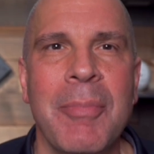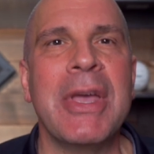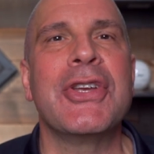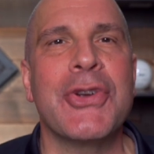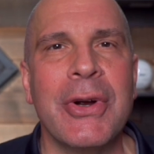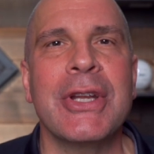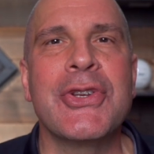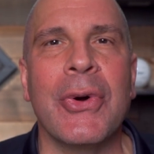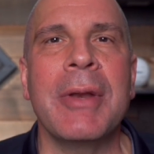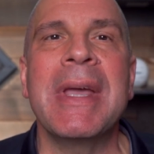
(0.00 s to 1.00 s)
Be sure to
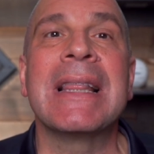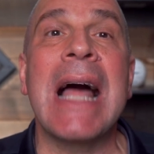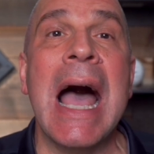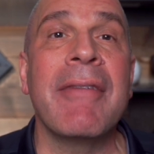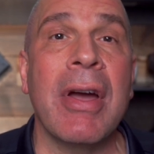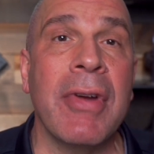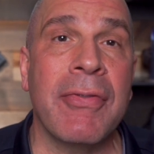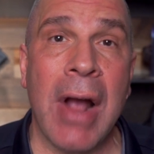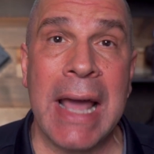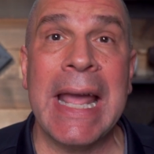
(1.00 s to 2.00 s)
join me live every
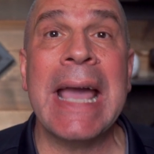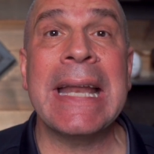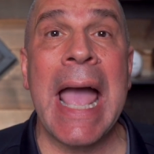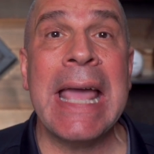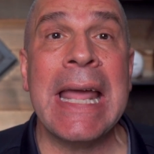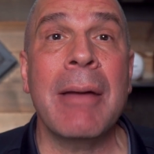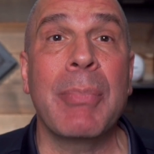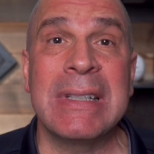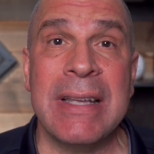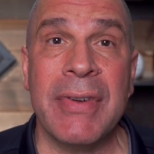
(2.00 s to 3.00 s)
Friday at 8 a.m.
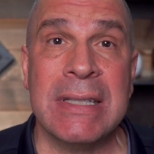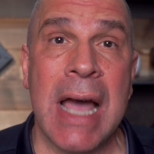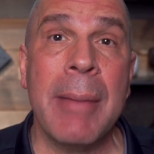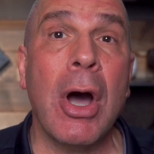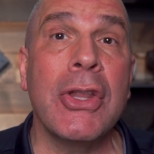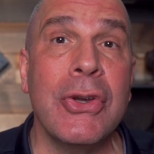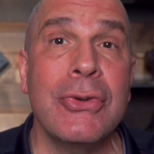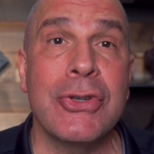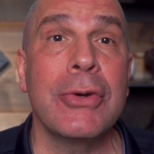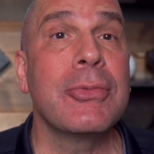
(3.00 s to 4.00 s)
Pacific time on
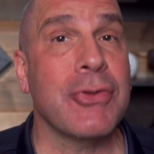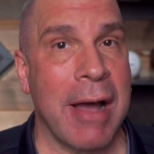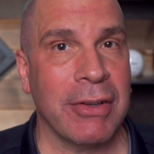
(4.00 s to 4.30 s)
YouTube, travel